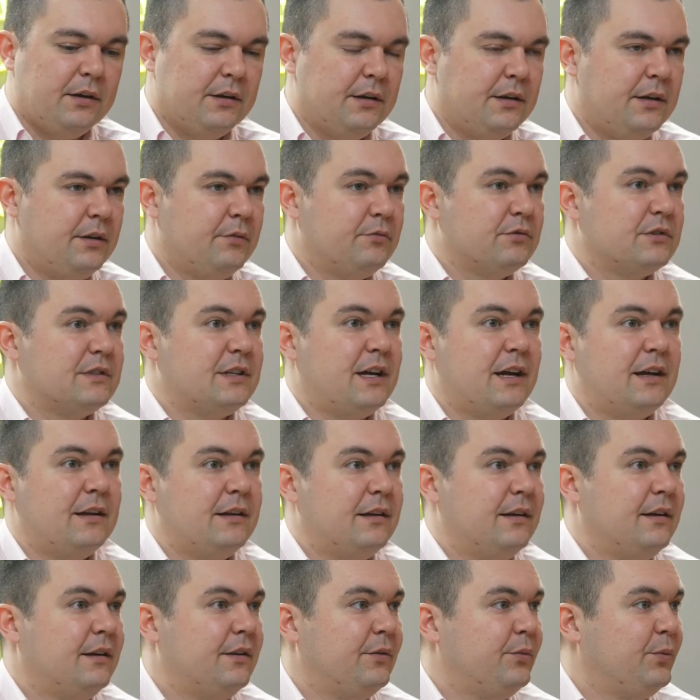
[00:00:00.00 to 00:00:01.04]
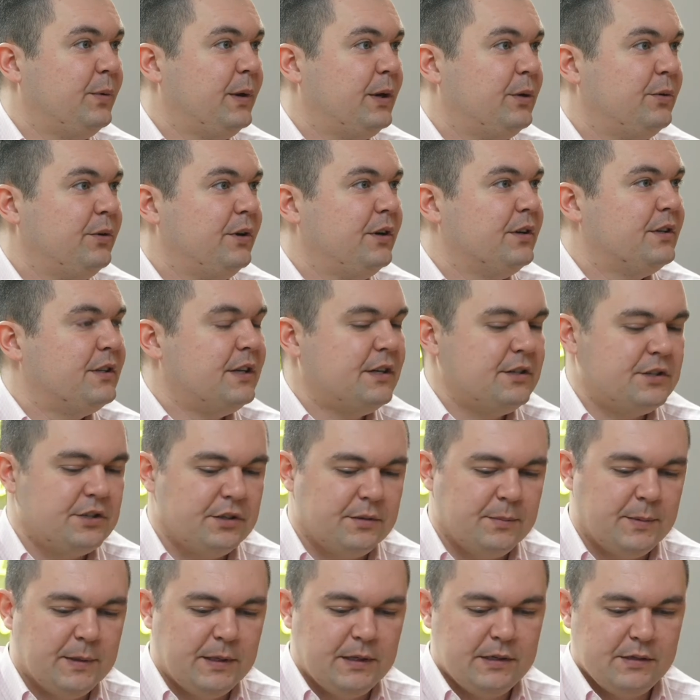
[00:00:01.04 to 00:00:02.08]
And it was not, we couldn't touch
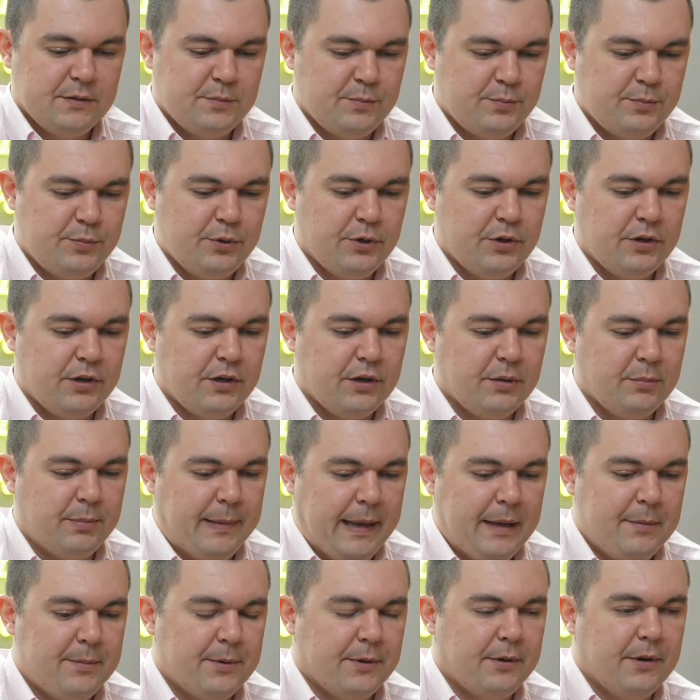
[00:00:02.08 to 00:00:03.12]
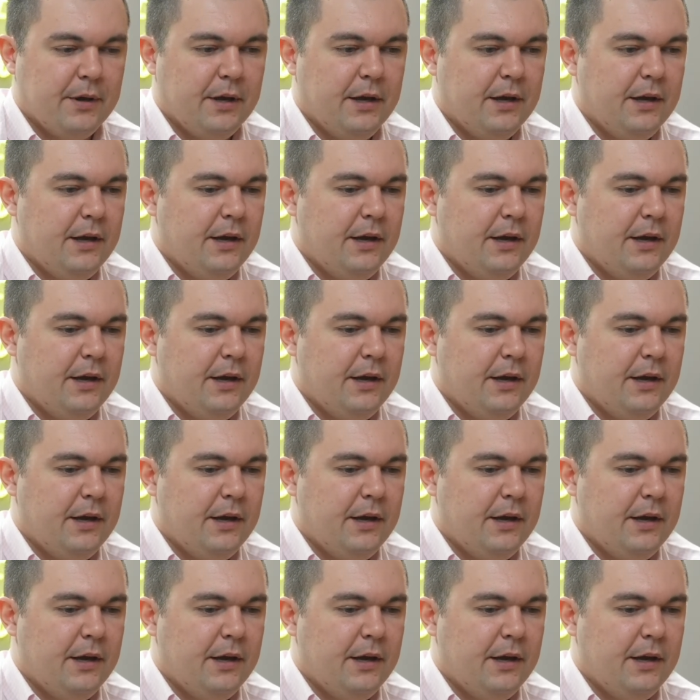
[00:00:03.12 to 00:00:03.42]
it, but he's putting a paper.